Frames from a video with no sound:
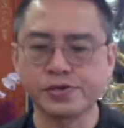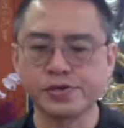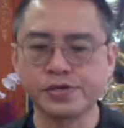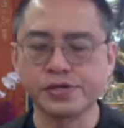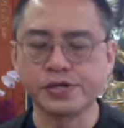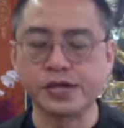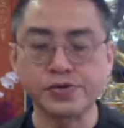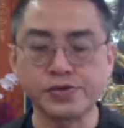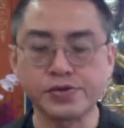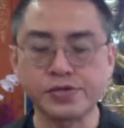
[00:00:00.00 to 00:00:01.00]
on the
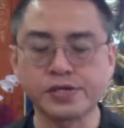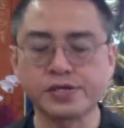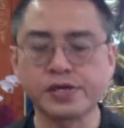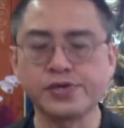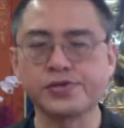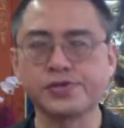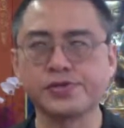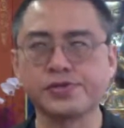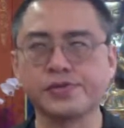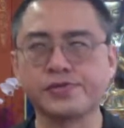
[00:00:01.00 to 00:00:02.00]
natural
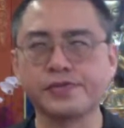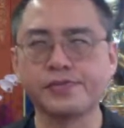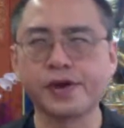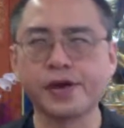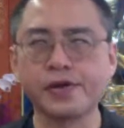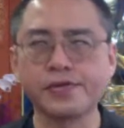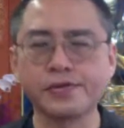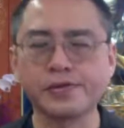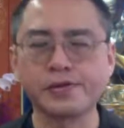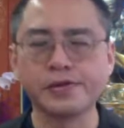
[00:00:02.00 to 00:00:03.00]
sensations of the breath,